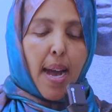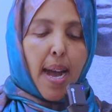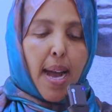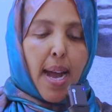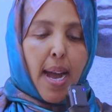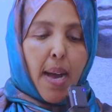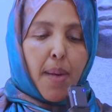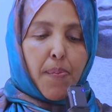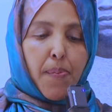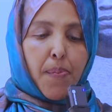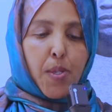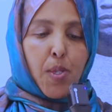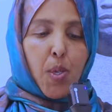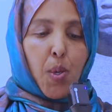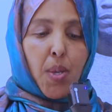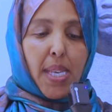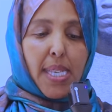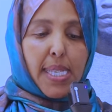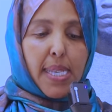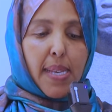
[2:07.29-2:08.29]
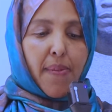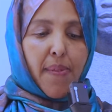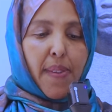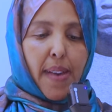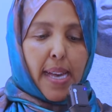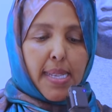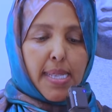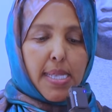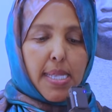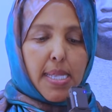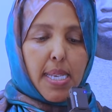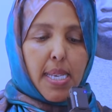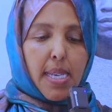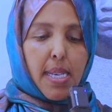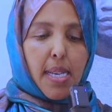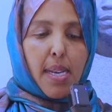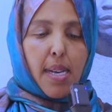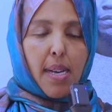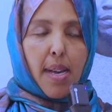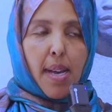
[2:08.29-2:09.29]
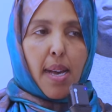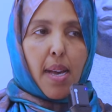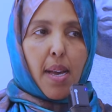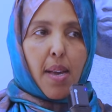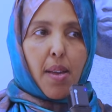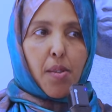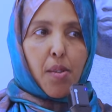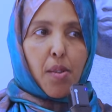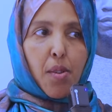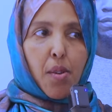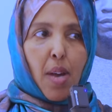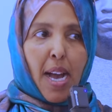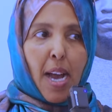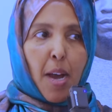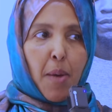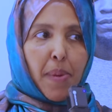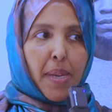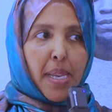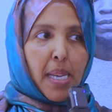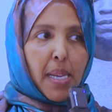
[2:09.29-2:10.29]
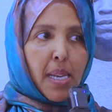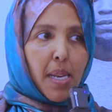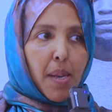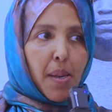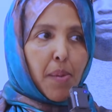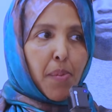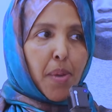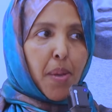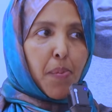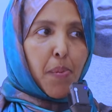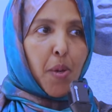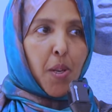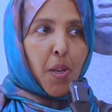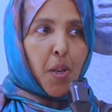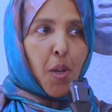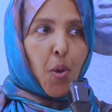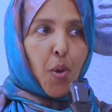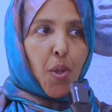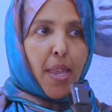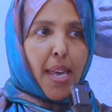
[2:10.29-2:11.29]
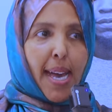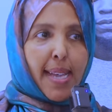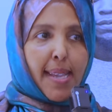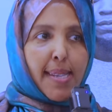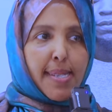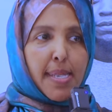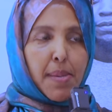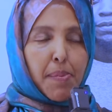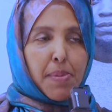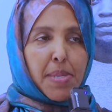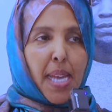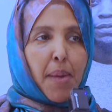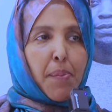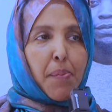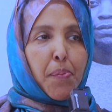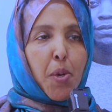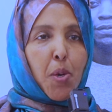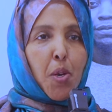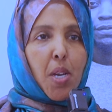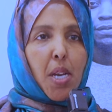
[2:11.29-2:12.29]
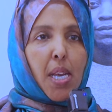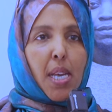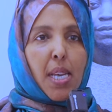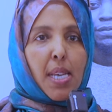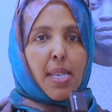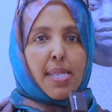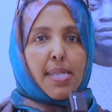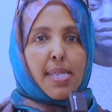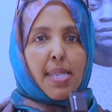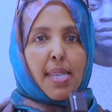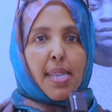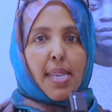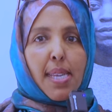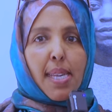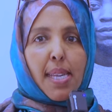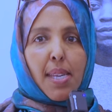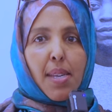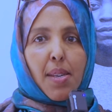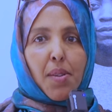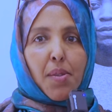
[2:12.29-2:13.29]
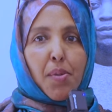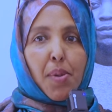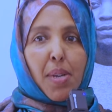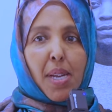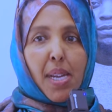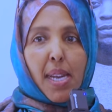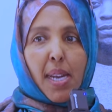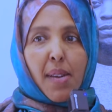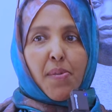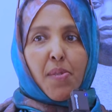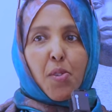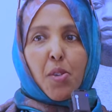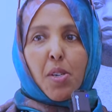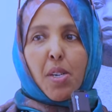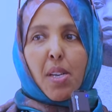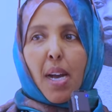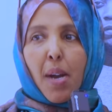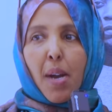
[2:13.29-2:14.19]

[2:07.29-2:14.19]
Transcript: So this event, how many people know that September is the Recovery